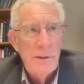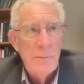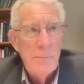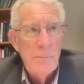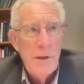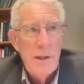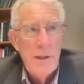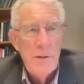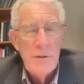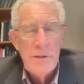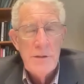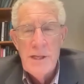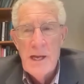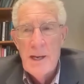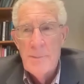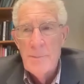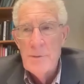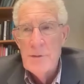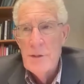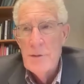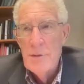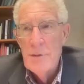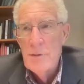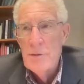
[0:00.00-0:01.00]
we could stop
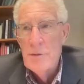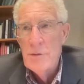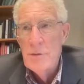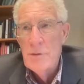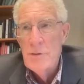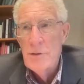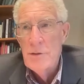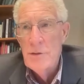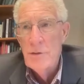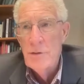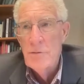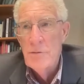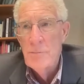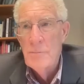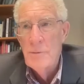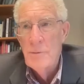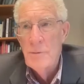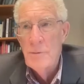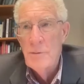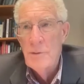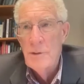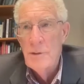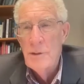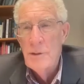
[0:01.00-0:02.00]
seizures in children
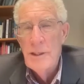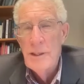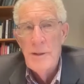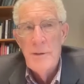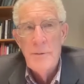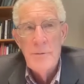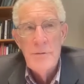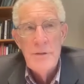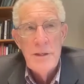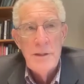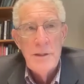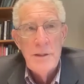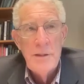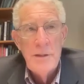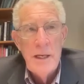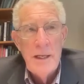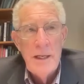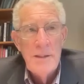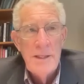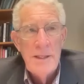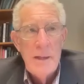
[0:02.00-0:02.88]
with ketogenic diets.